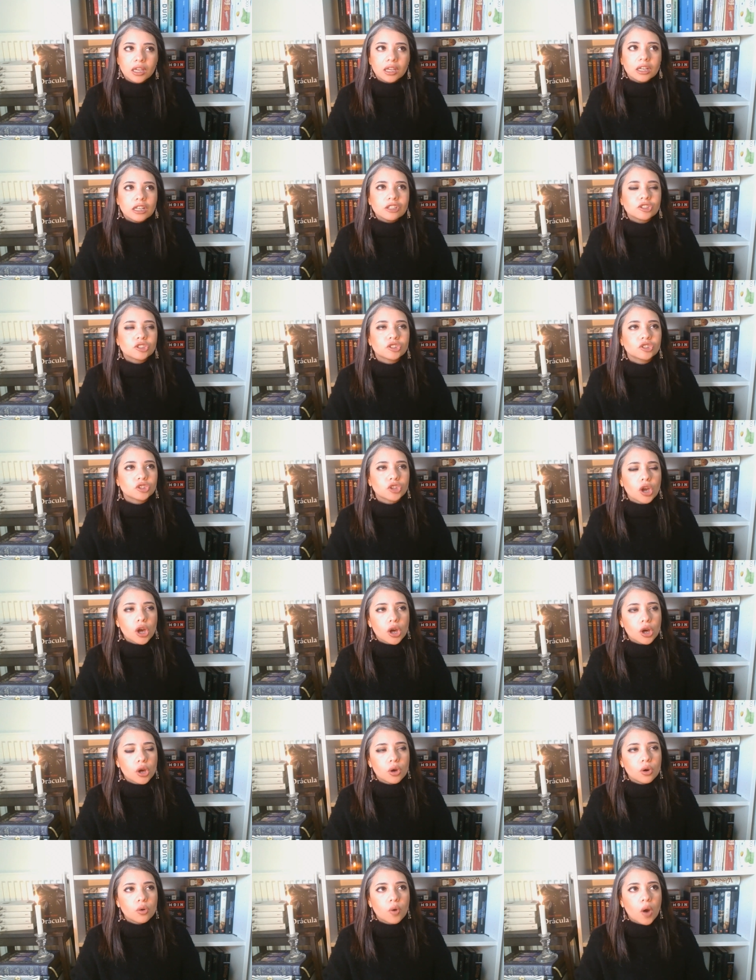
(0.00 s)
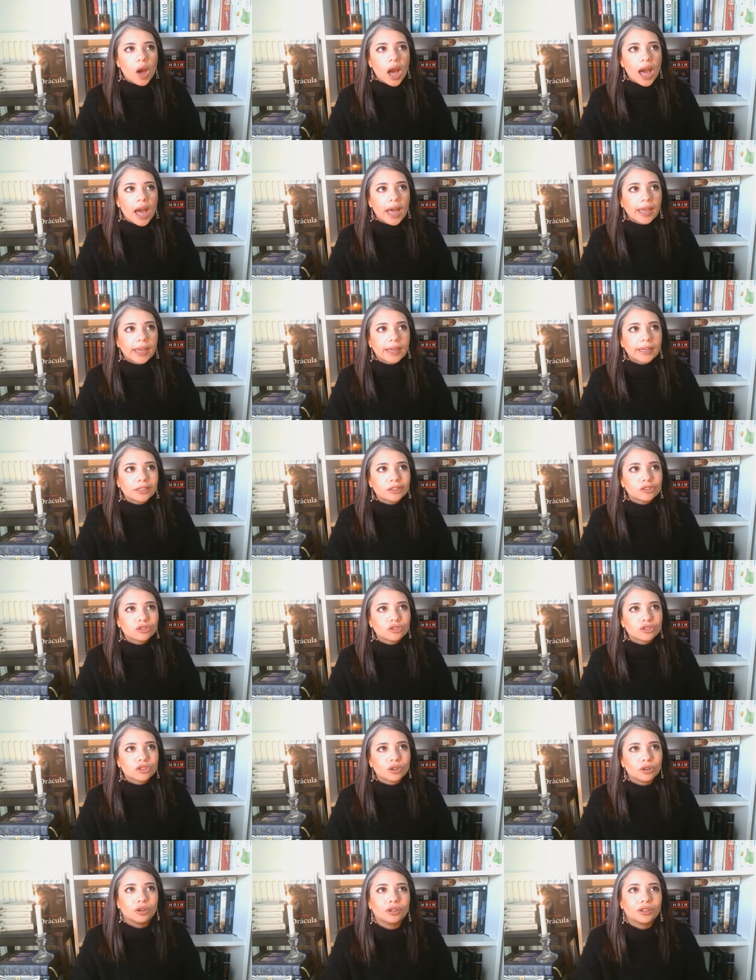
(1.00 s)
So I
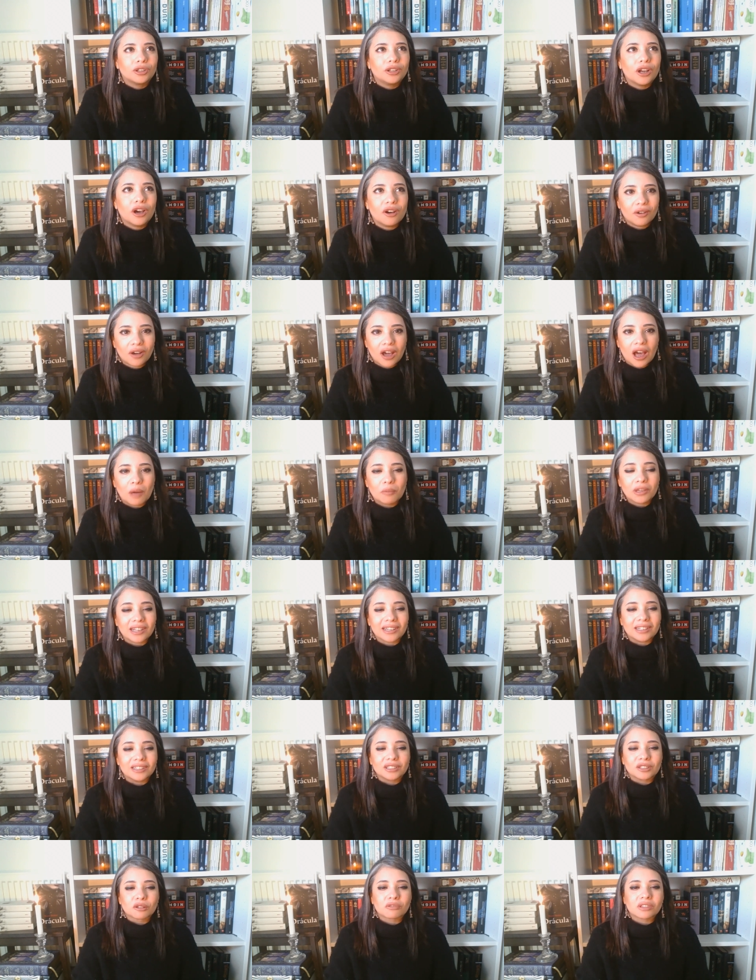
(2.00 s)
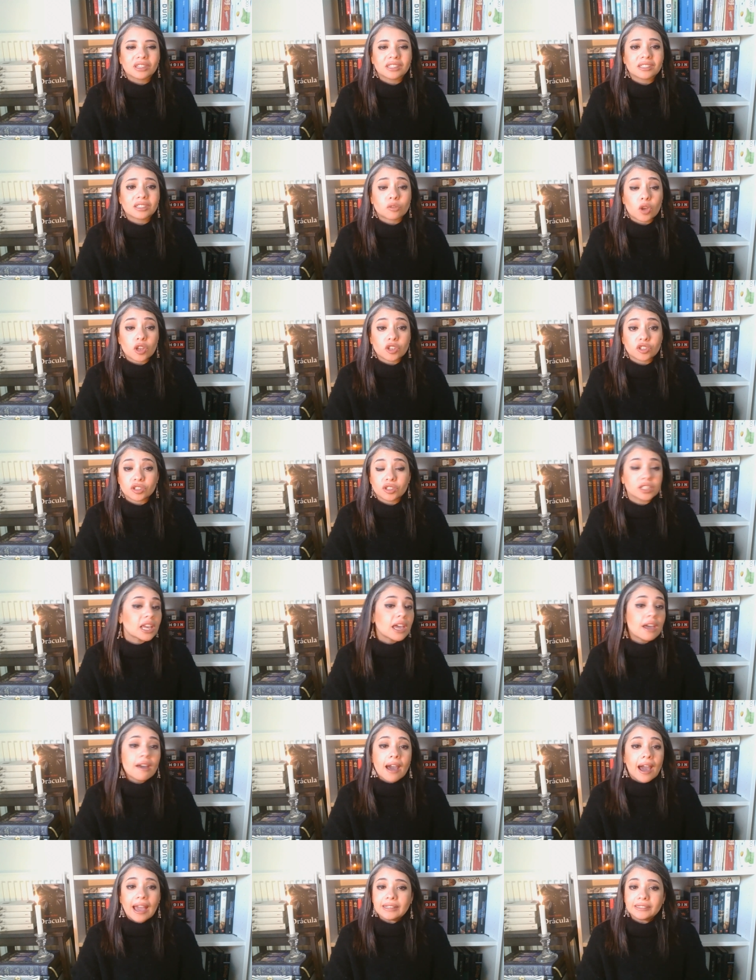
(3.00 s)
don't know how I'm going to do with these questions.
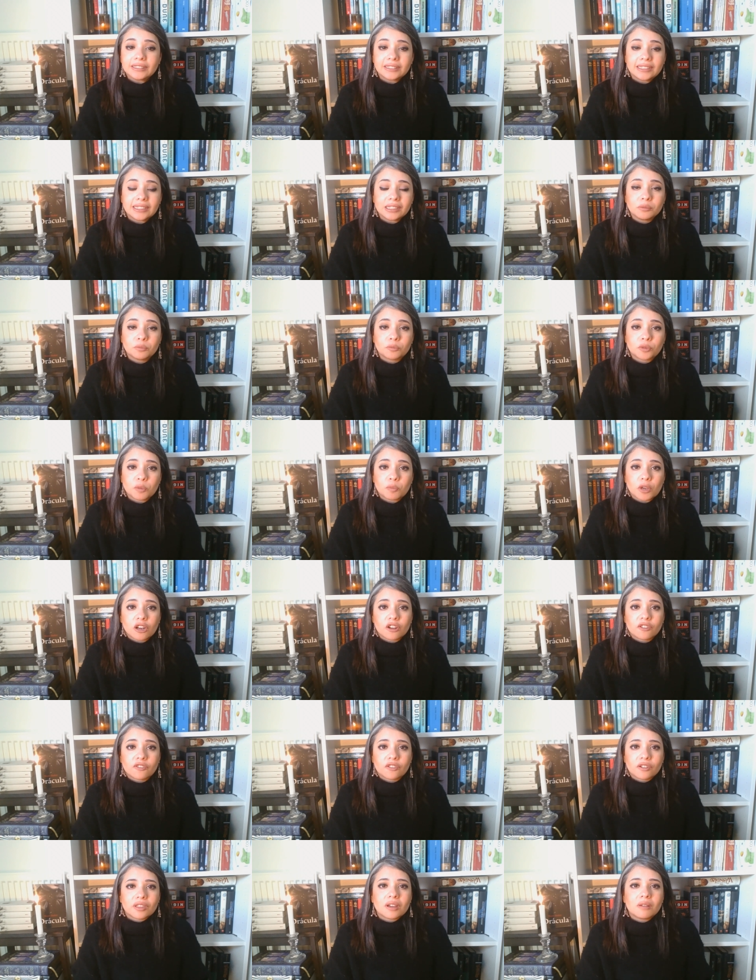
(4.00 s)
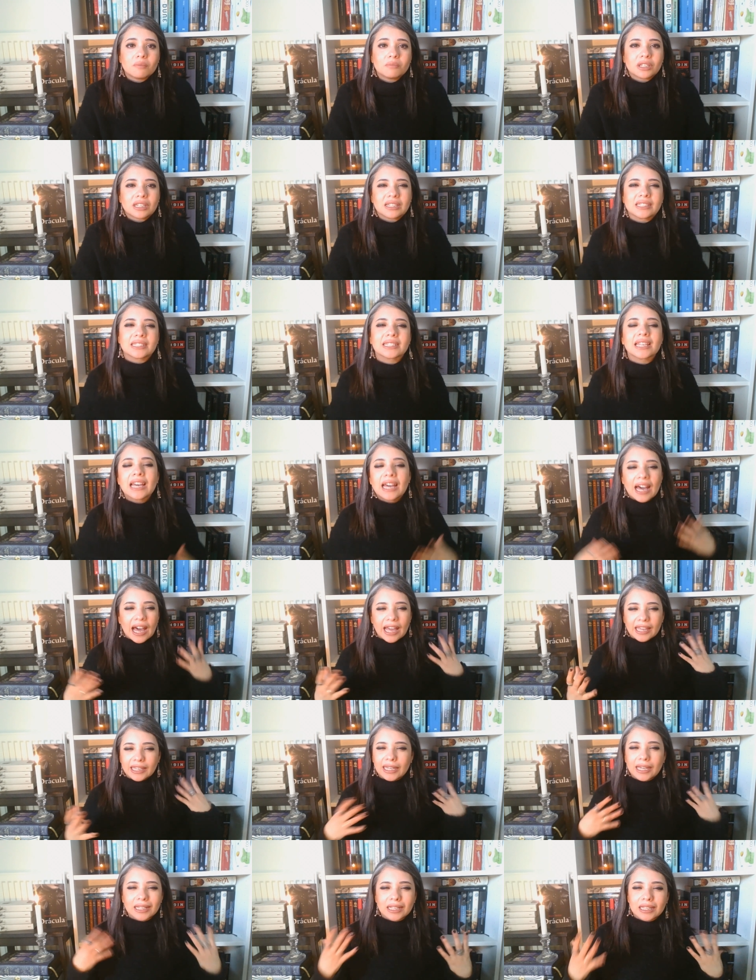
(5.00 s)
I didn't prepare for them because I
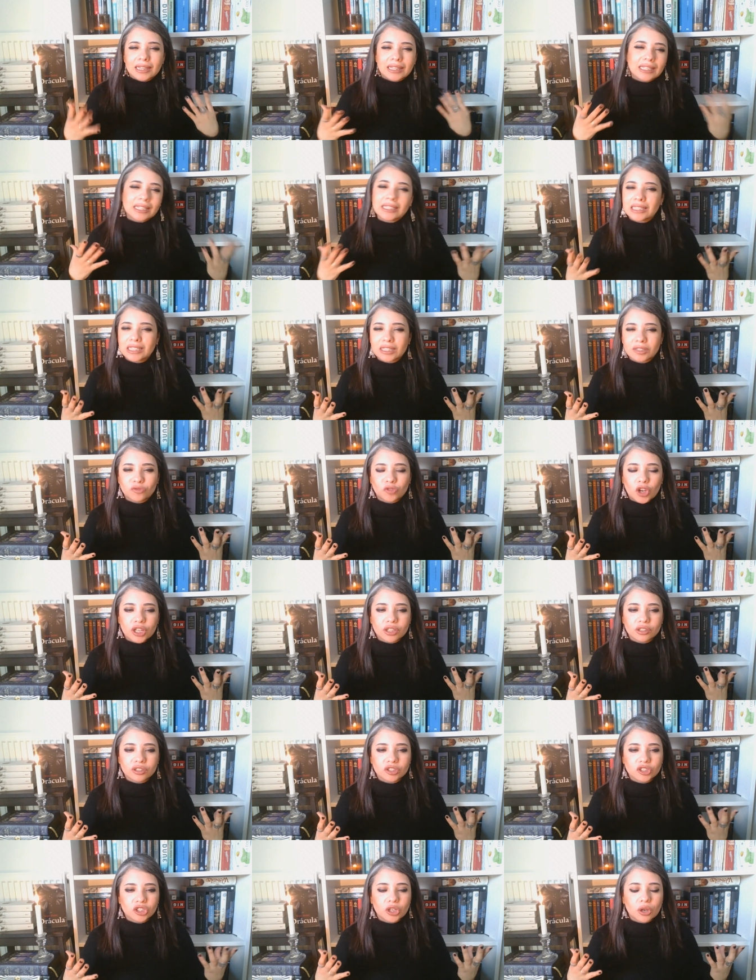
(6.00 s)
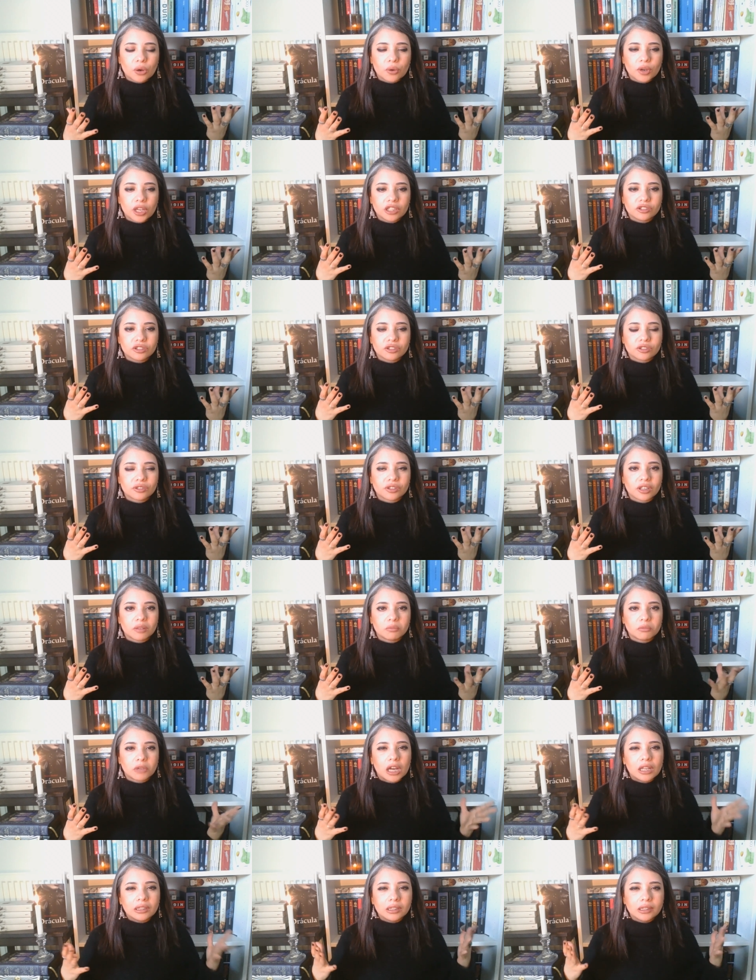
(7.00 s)
kind of think it's fun to go into them
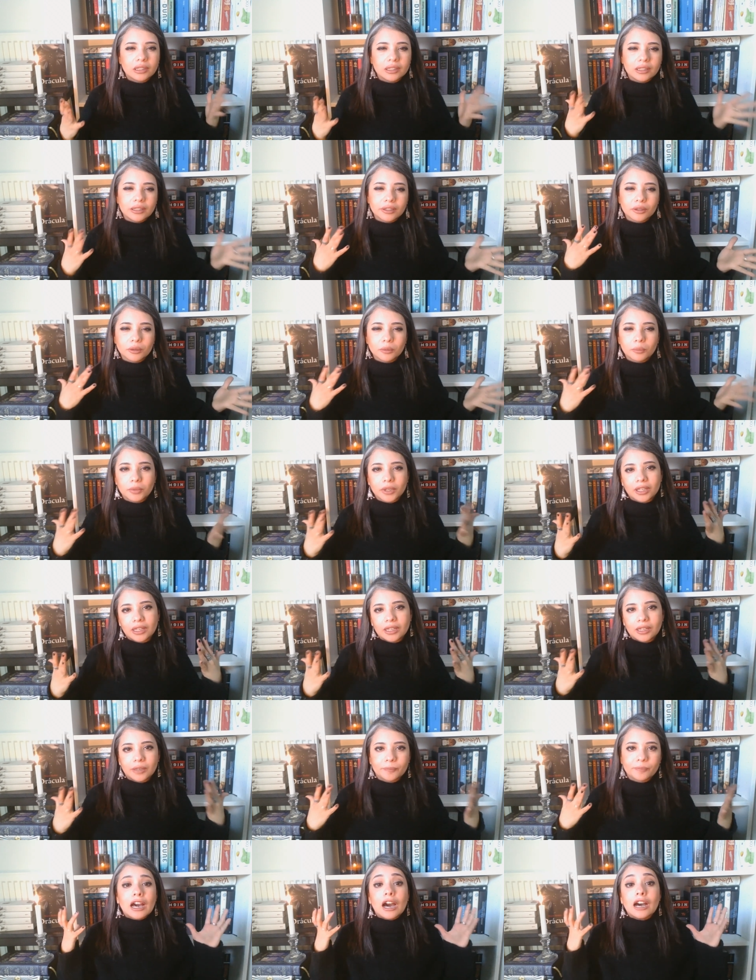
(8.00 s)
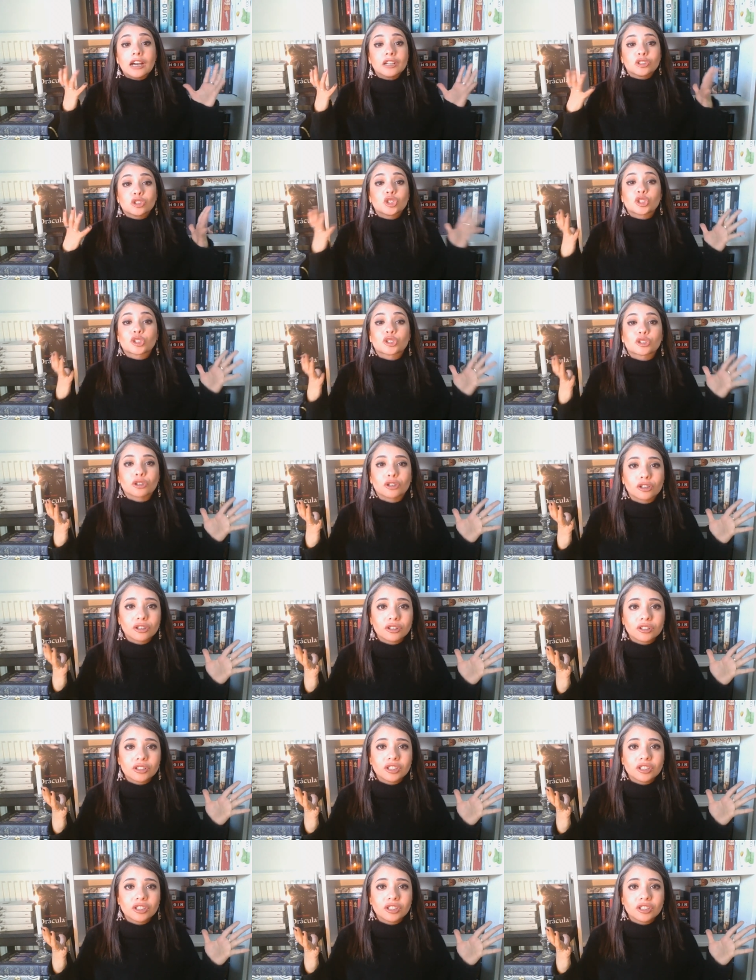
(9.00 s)
a little bit unsure.